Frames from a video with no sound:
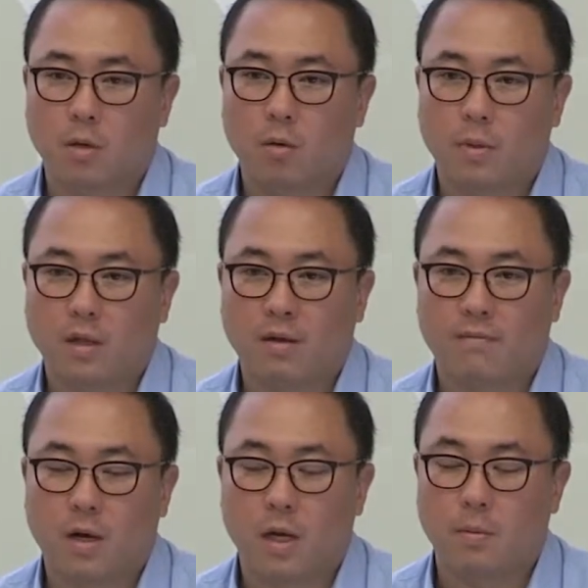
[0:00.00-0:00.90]
global
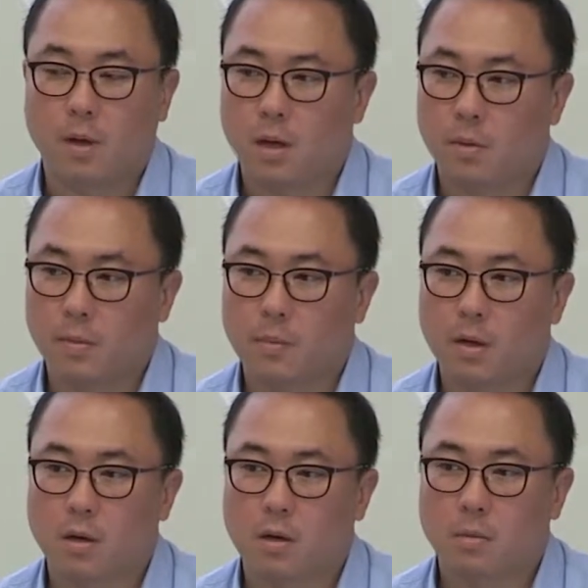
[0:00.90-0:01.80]
top five
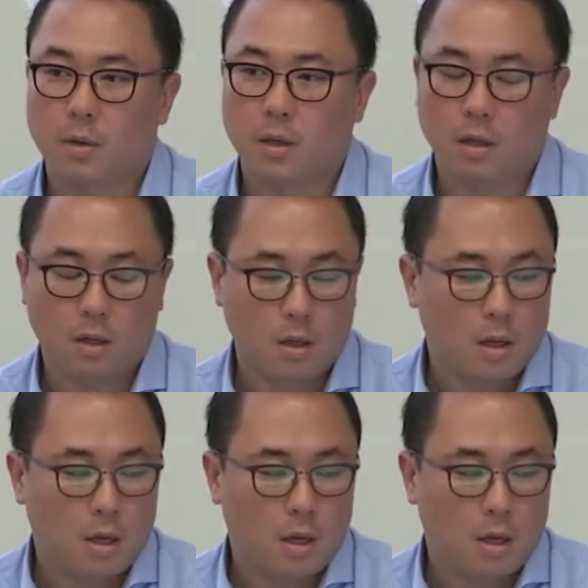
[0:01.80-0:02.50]
chemical company.